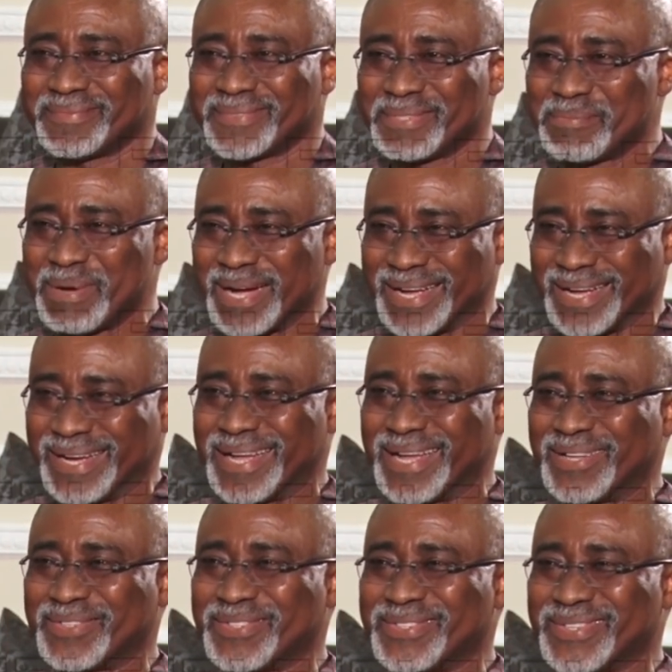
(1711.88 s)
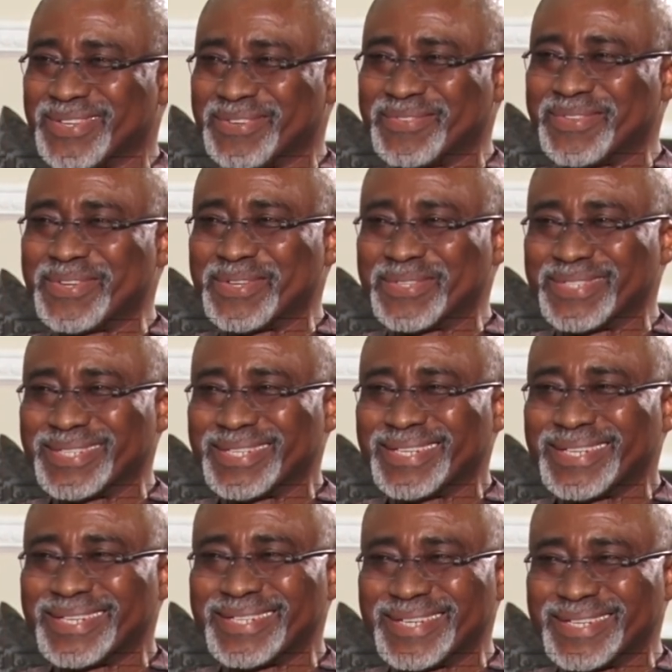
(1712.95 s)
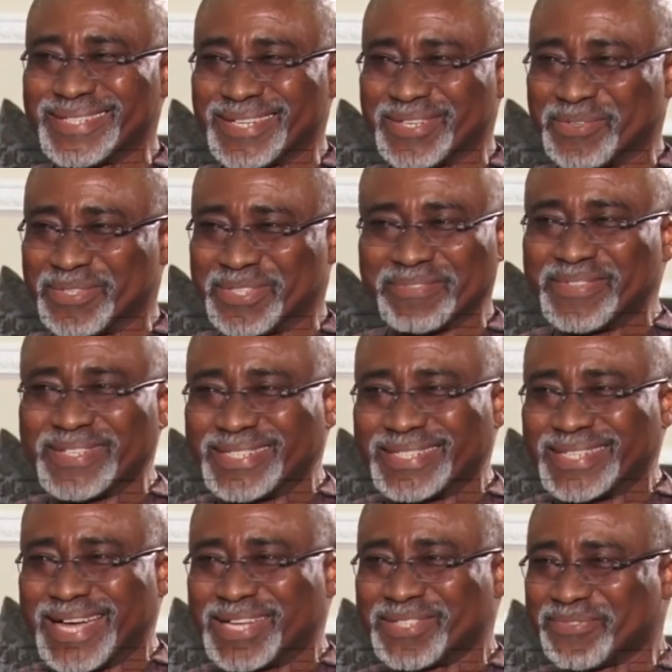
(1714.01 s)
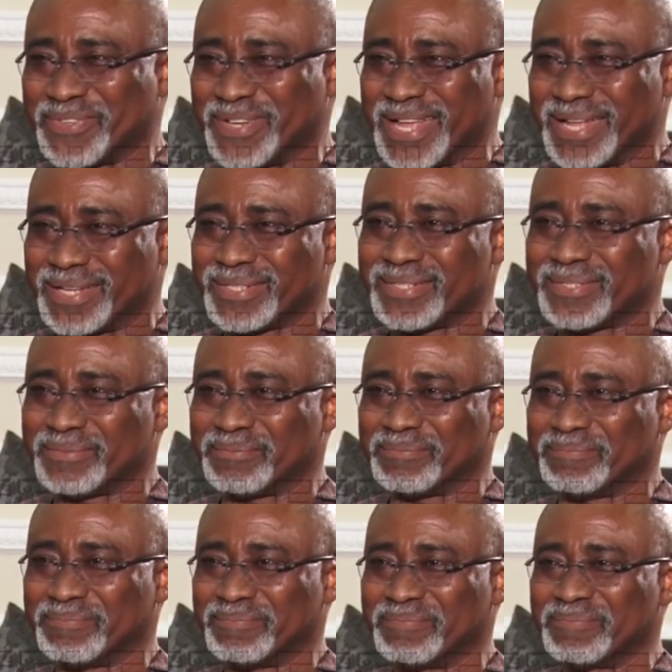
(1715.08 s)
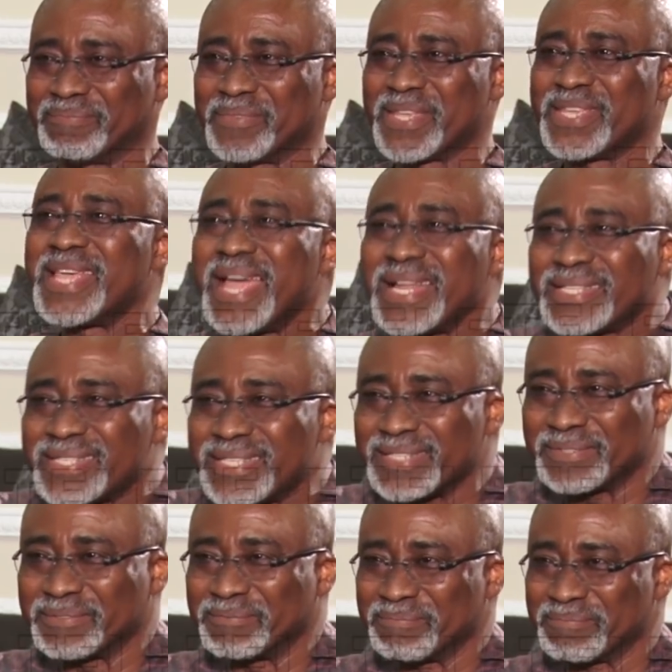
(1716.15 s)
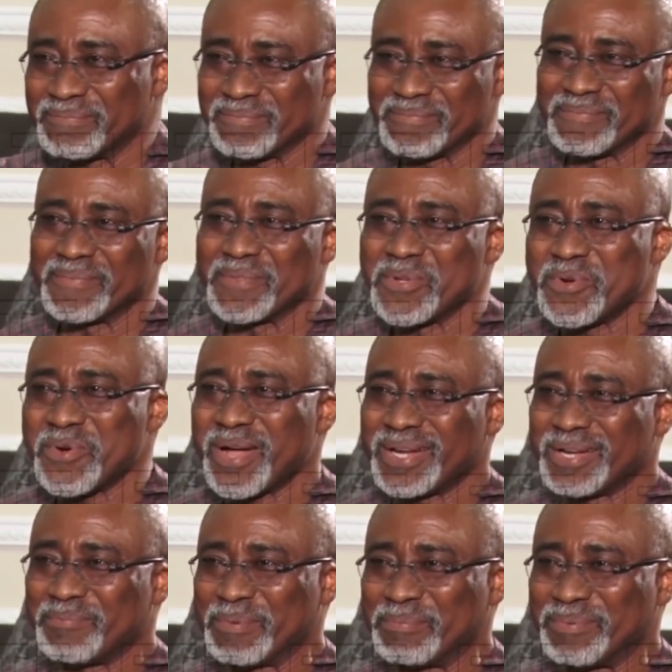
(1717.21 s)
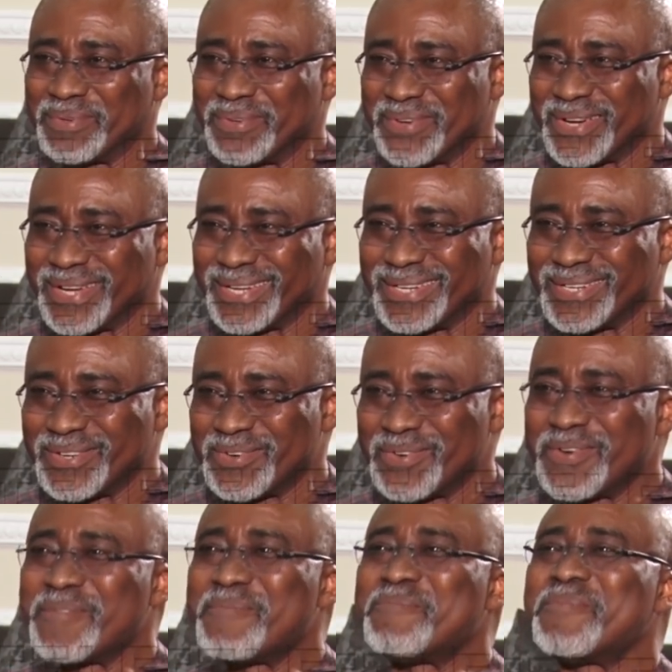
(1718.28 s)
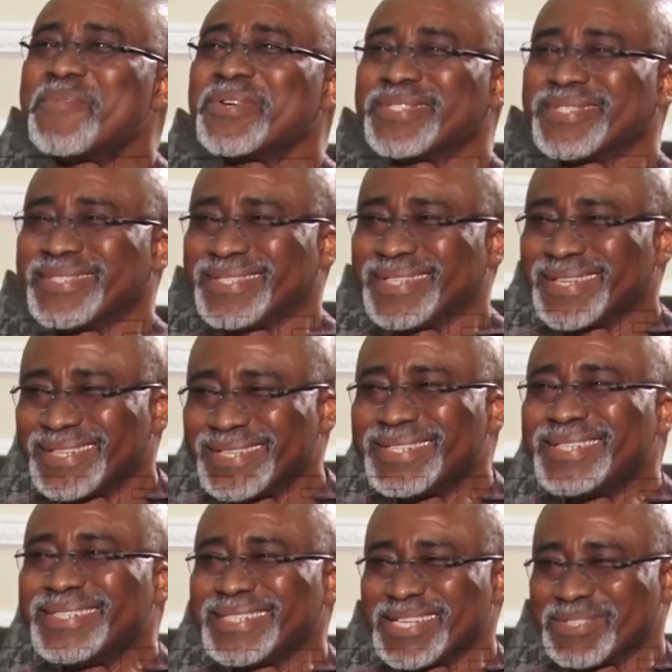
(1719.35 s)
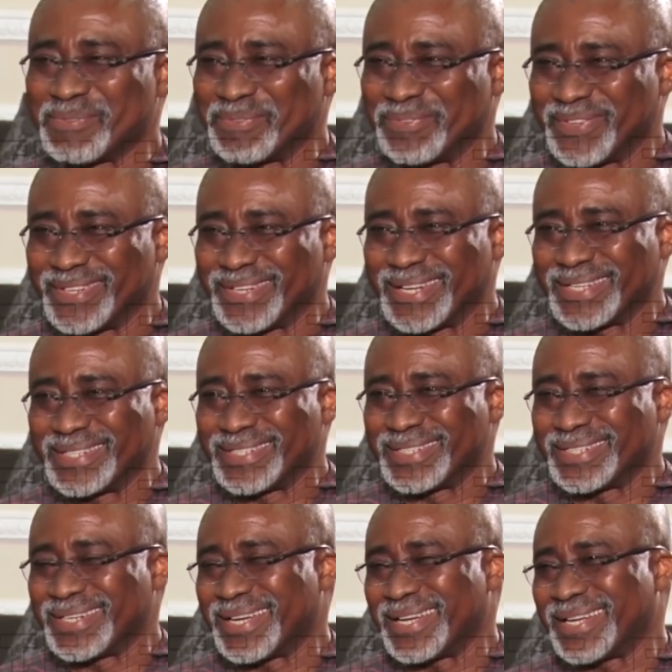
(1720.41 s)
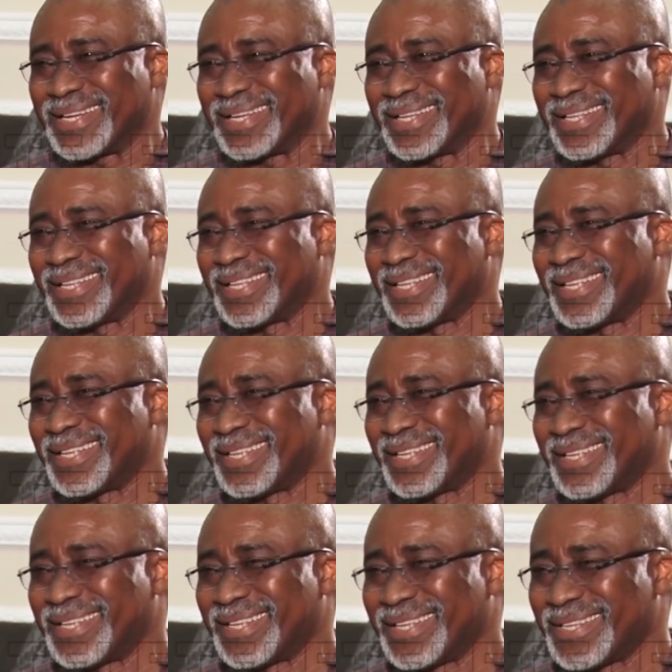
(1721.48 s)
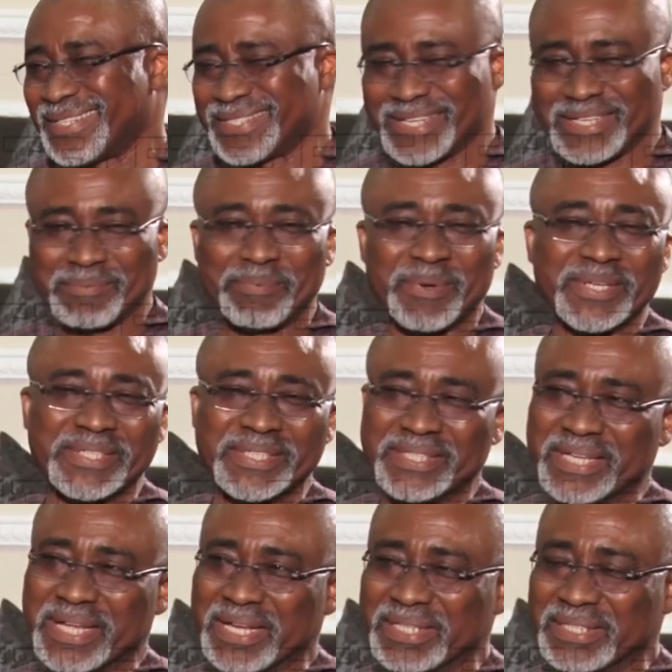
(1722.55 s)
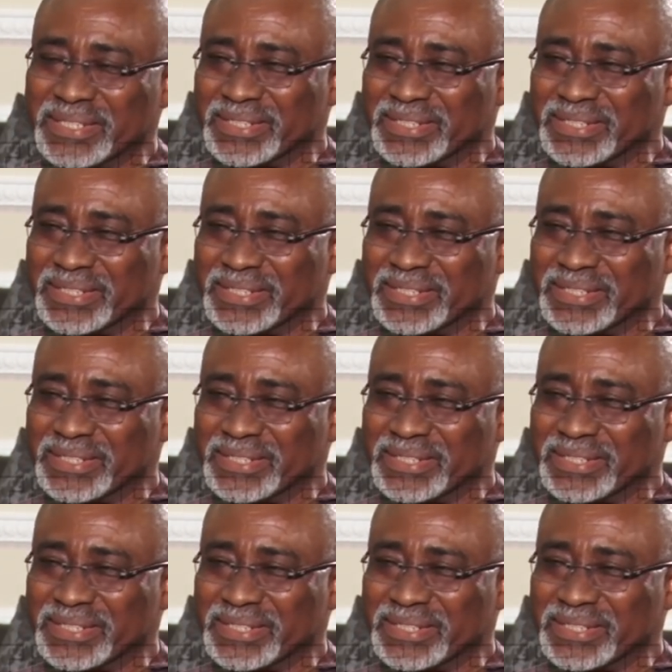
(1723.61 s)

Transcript: the bank accounts of those in the executive. They didn't ask for that. Yet, who are the people who are the most richest people in Nigeria? It's not the politician.